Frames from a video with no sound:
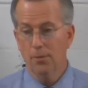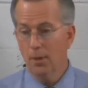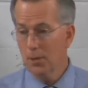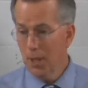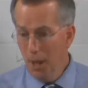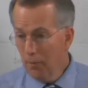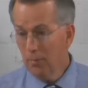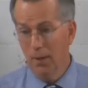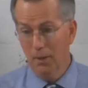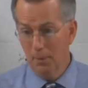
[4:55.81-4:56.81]
There is
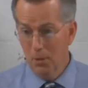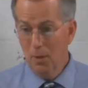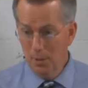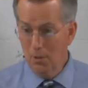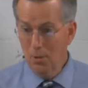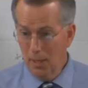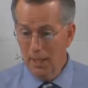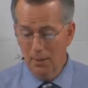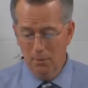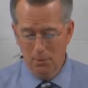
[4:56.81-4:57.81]
conflict between the two
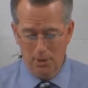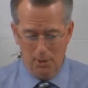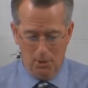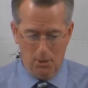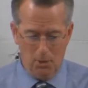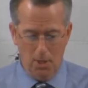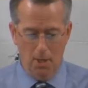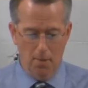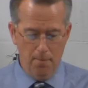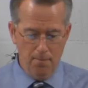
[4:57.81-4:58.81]
kingdoms that exist there.